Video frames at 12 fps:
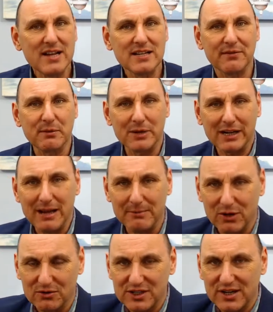So if you want to come
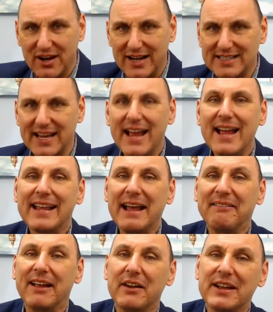along tonight,
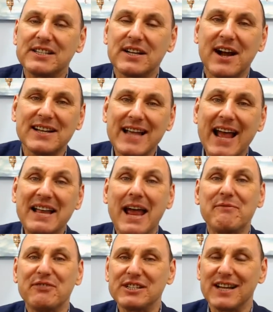karaoke tonight and
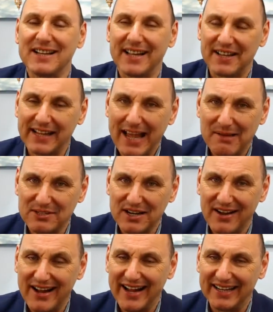every Sunday at the Camden
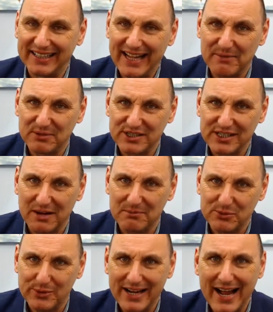Eye in Camden Town
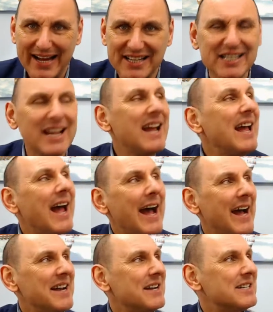between 8
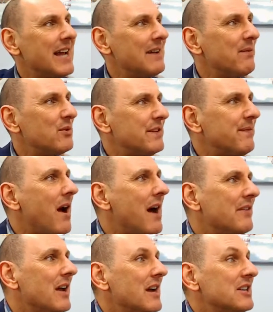and
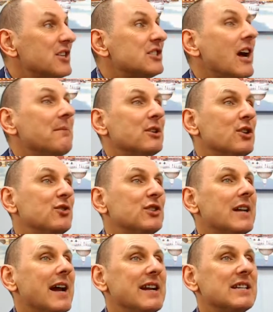10.45. Just time to do
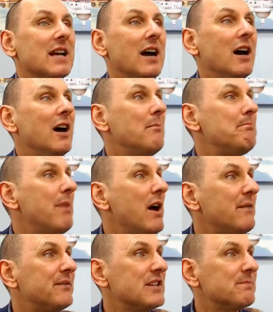today's
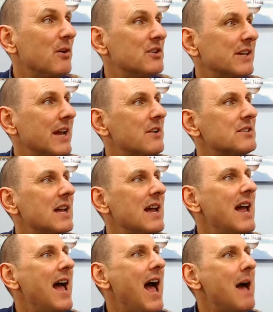birthdays, boys and girls.
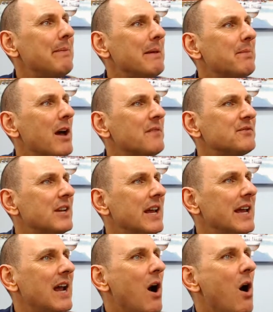Happy
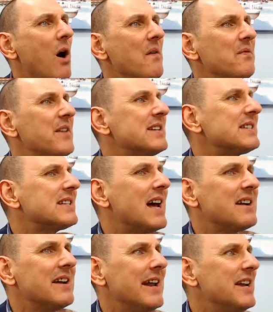birthday on this
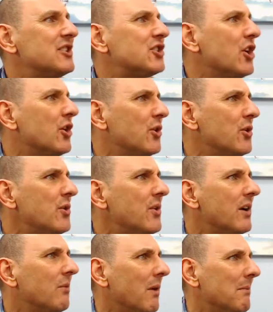Sunday to...
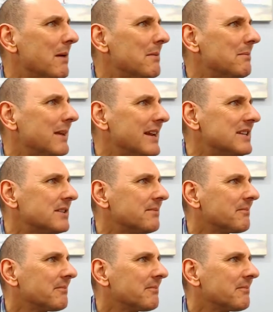One moment, please.